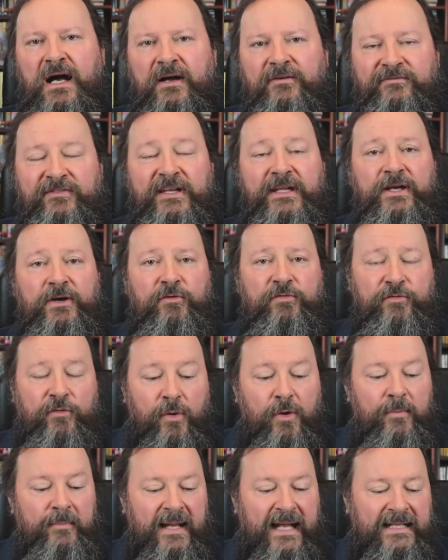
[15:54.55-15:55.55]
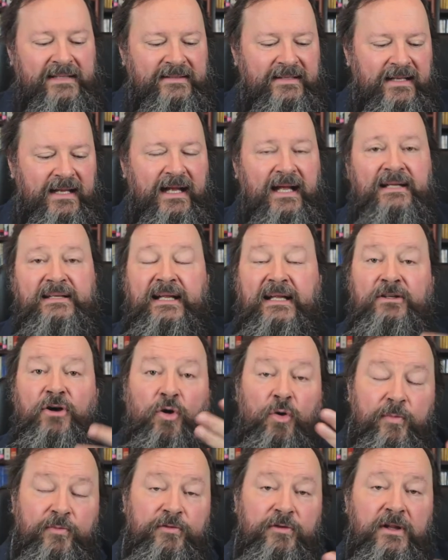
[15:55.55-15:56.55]
video format that
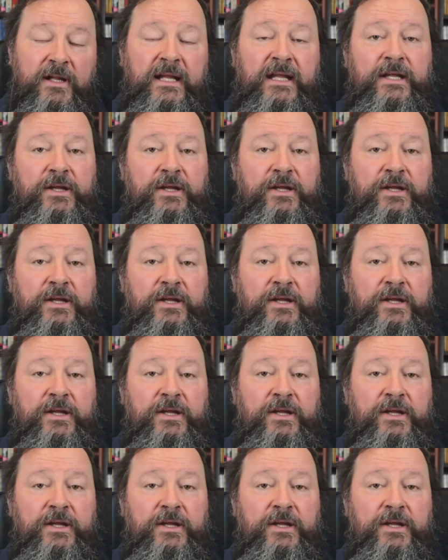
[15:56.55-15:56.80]
hopefully